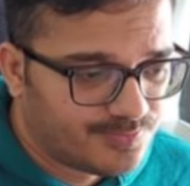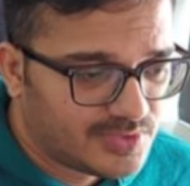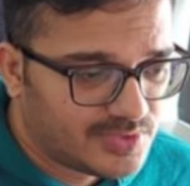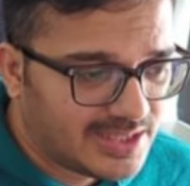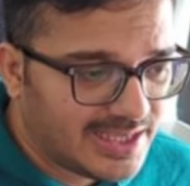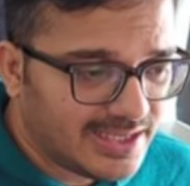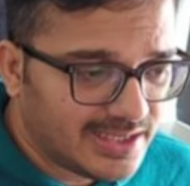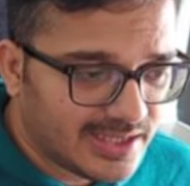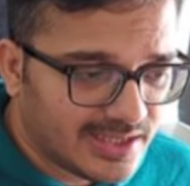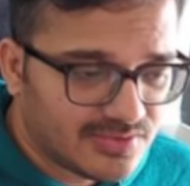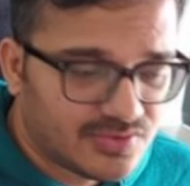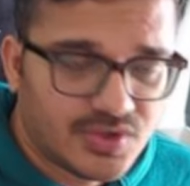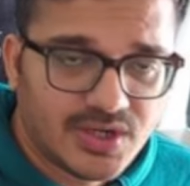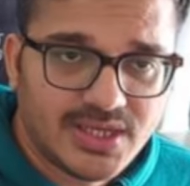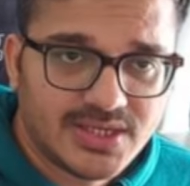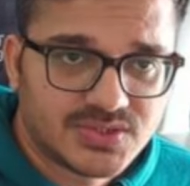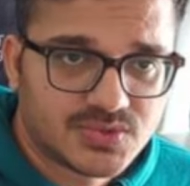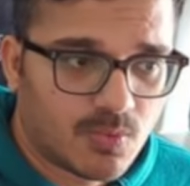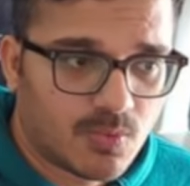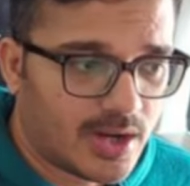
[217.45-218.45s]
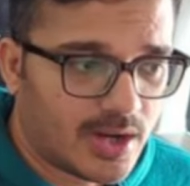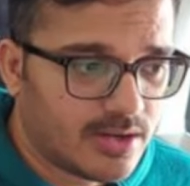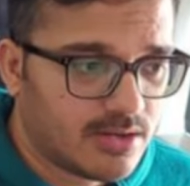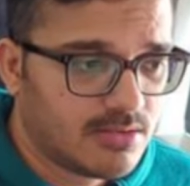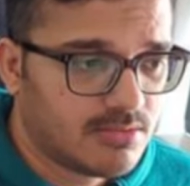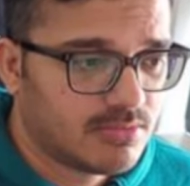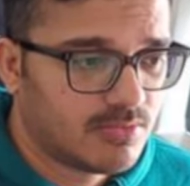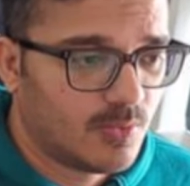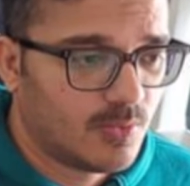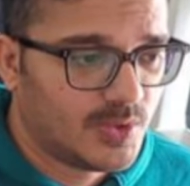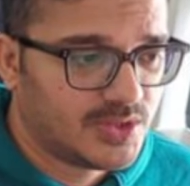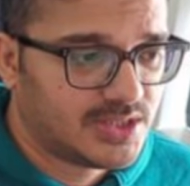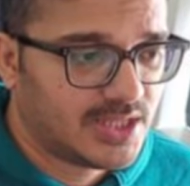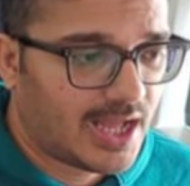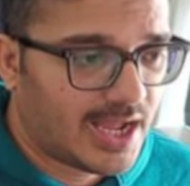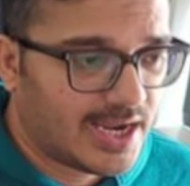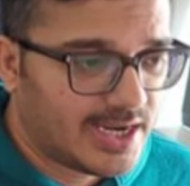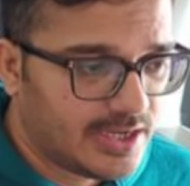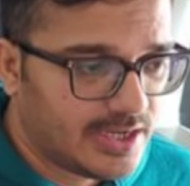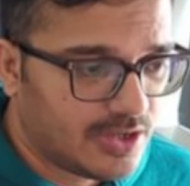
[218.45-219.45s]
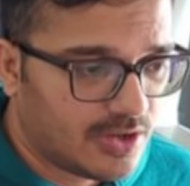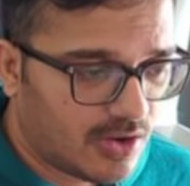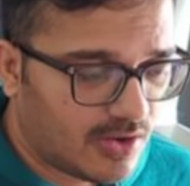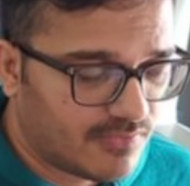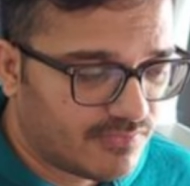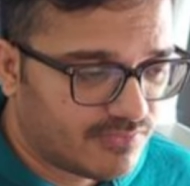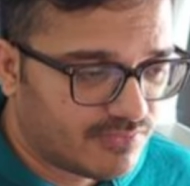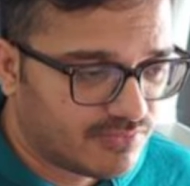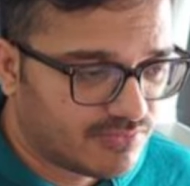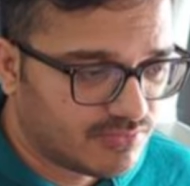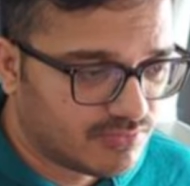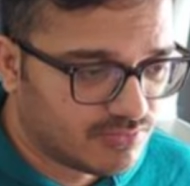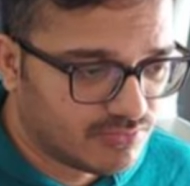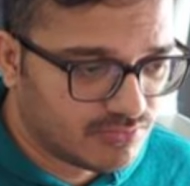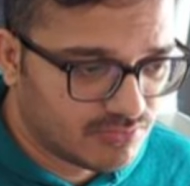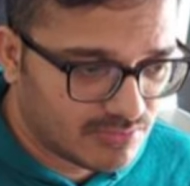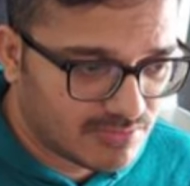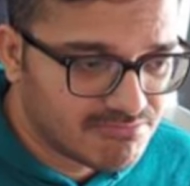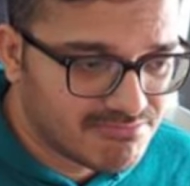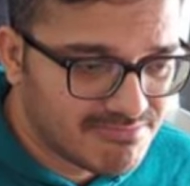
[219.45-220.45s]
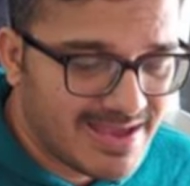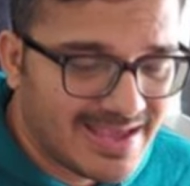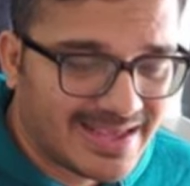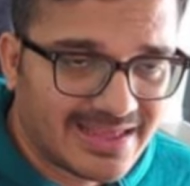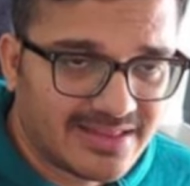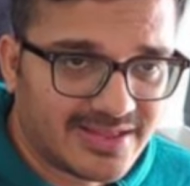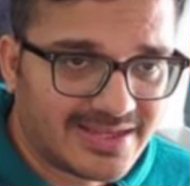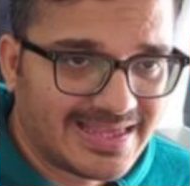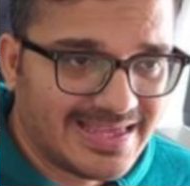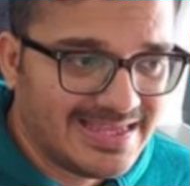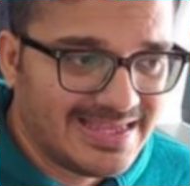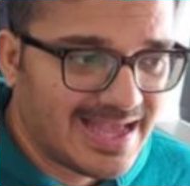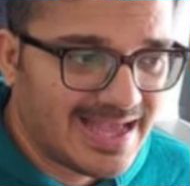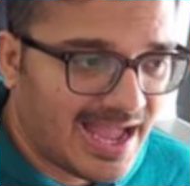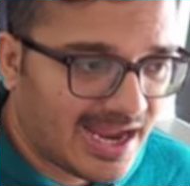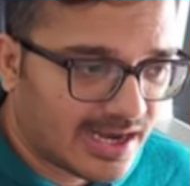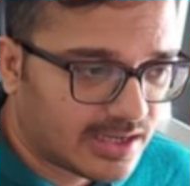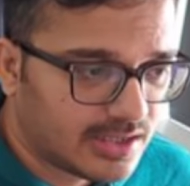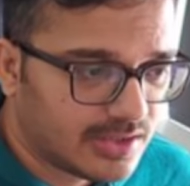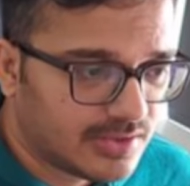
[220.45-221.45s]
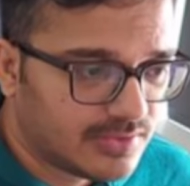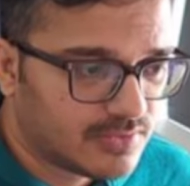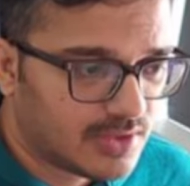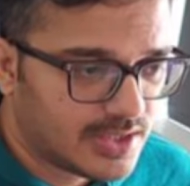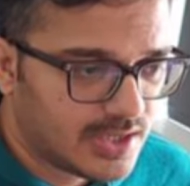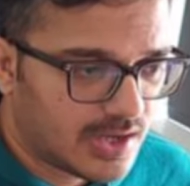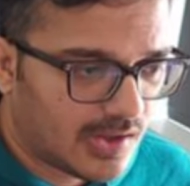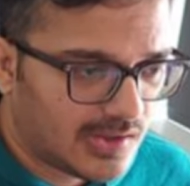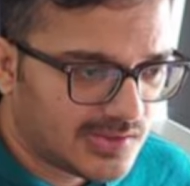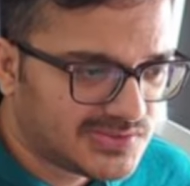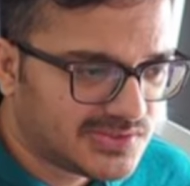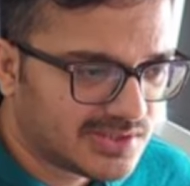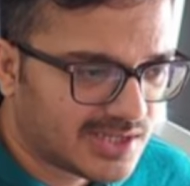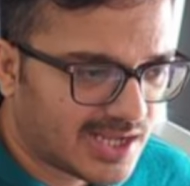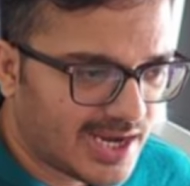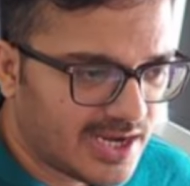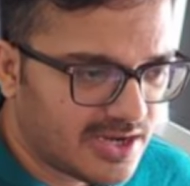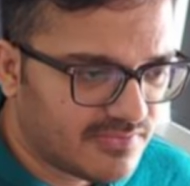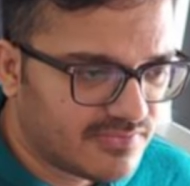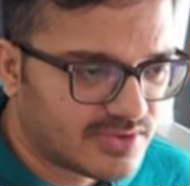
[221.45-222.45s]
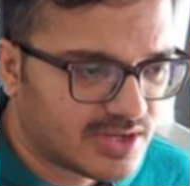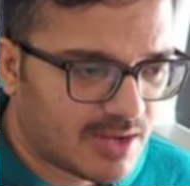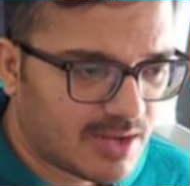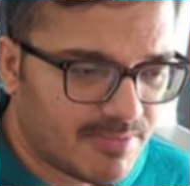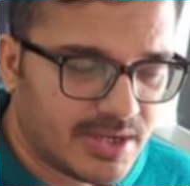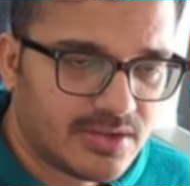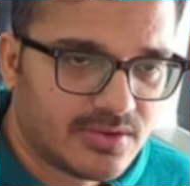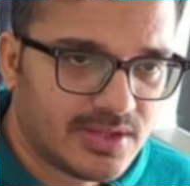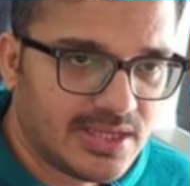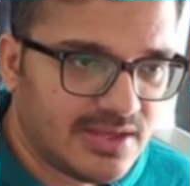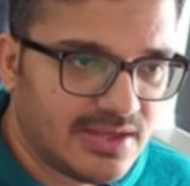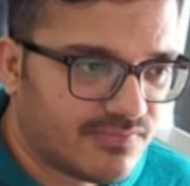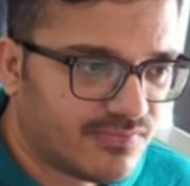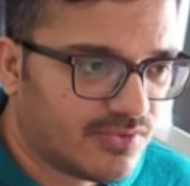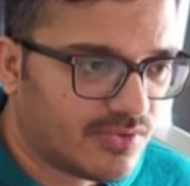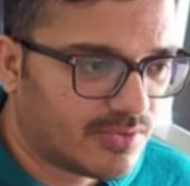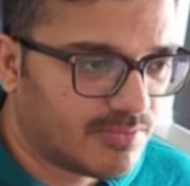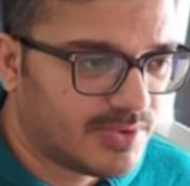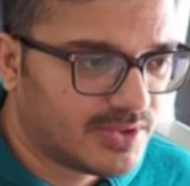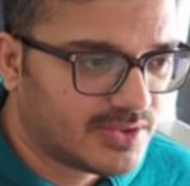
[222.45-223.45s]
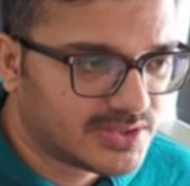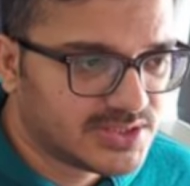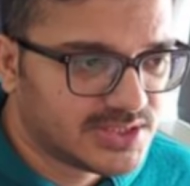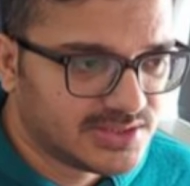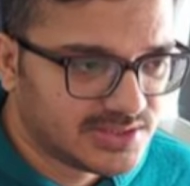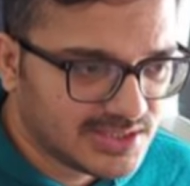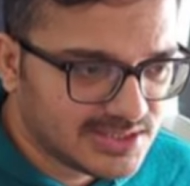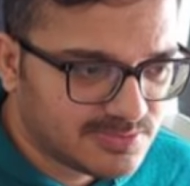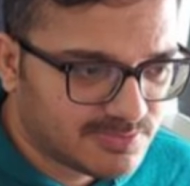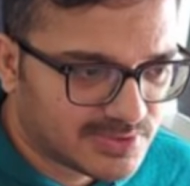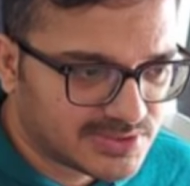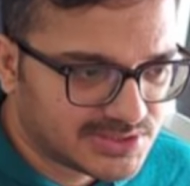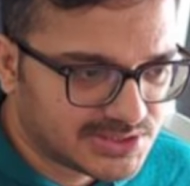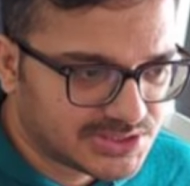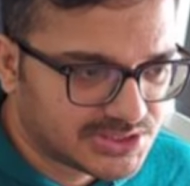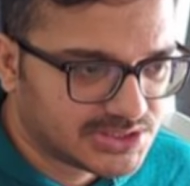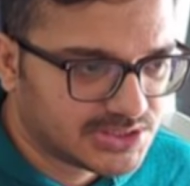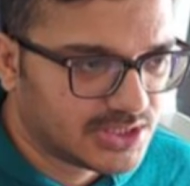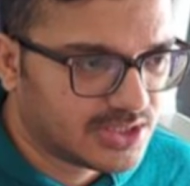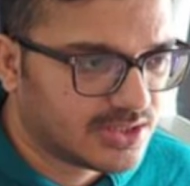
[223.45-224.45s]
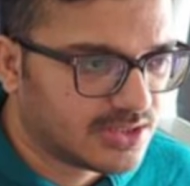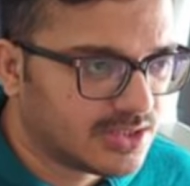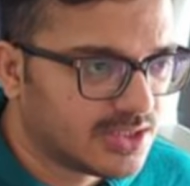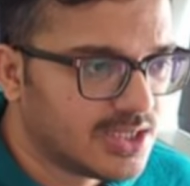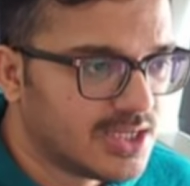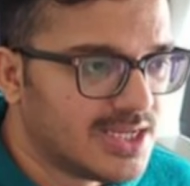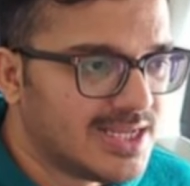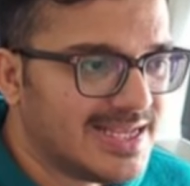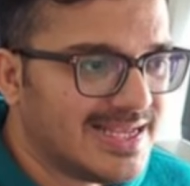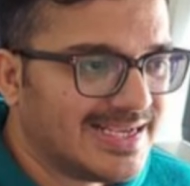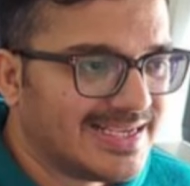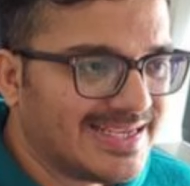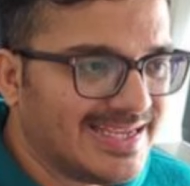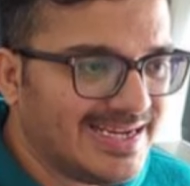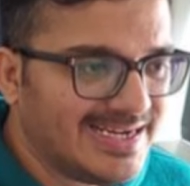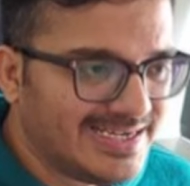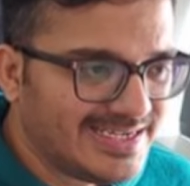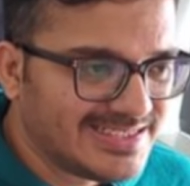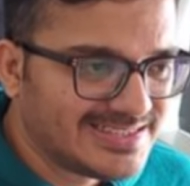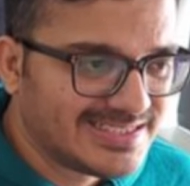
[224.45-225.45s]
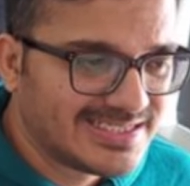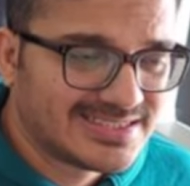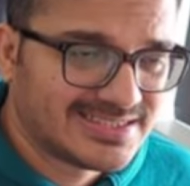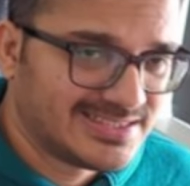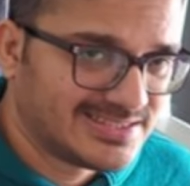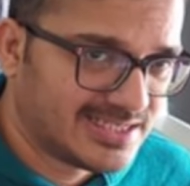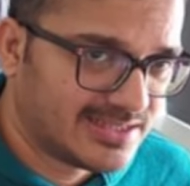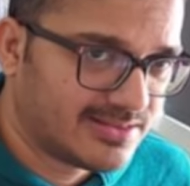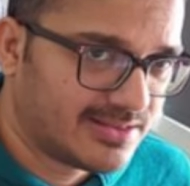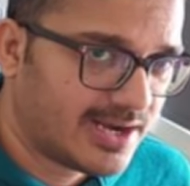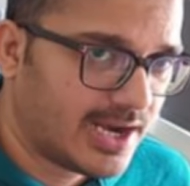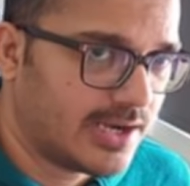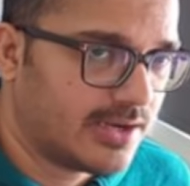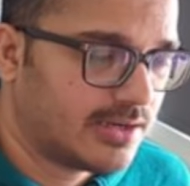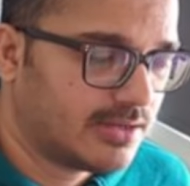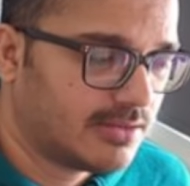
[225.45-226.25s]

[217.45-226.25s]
King e3 is one, with the idea of making the king active and also kind of coming to e4, because in this position king d6 is a threat.